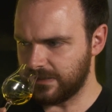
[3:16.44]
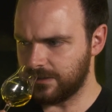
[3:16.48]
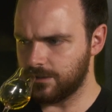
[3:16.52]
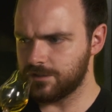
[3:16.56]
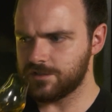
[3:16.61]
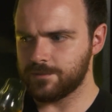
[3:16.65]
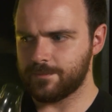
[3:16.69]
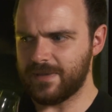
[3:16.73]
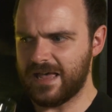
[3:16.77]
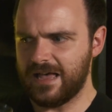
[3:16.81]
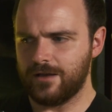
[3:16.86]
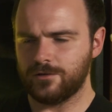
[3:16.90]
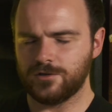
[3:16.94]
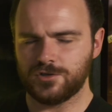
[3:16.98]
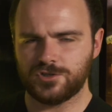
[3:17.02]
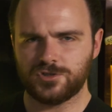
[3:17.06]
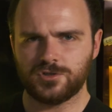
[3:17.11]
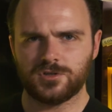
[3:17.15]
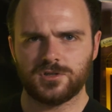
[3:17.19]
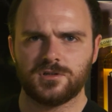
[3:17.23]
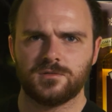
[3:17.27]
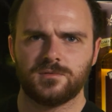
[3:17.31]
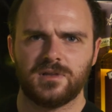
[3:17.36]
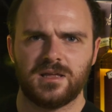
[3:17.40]
Loads of powdered
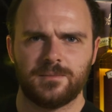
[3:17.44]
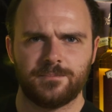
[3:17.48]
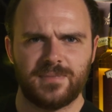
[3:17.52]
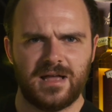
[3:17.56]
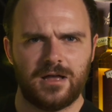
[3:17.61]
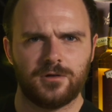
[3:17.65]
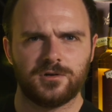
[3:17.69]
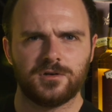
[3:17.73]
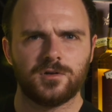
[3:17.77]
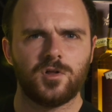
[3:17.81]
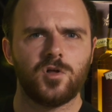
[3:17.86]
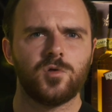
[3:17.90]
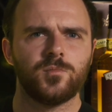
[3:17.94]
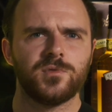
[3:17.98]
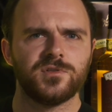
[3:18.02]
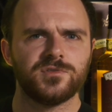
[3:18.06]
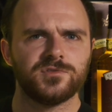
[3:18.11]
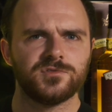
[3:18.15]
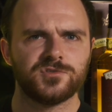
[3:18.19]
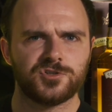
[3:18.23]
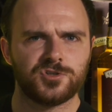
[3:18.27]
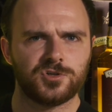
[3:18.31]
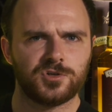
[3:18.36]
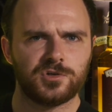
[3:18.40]
sugar, like powdered
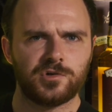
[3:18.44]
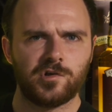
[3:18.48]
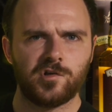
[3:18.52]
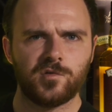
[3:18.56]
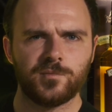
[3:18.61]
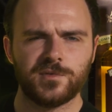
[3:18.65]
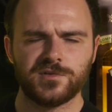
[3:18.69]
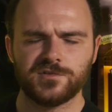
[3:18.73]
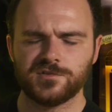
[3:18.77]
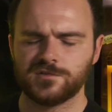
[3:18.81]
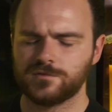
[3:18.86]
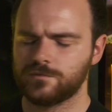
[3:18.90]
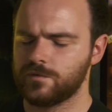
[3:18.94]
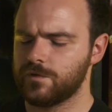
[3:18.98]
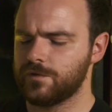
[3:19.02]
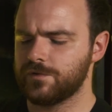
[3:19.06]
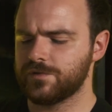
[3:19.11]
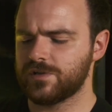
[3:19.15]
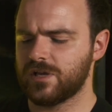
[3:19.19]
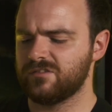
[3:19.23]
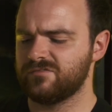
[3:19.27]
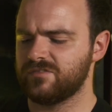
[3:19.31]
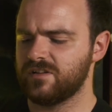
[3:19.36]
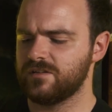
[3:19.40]
almonds, sugared almonds, all
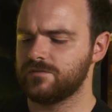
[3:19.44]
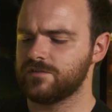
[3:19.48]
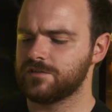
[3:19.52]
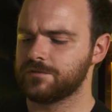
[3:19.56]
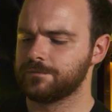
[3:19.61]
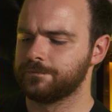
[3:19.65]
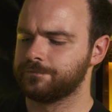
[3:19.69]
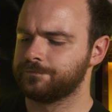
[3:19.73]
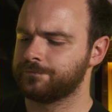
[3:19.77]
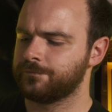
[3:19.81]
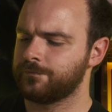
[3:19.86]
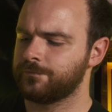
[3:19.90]
those kind of flavours.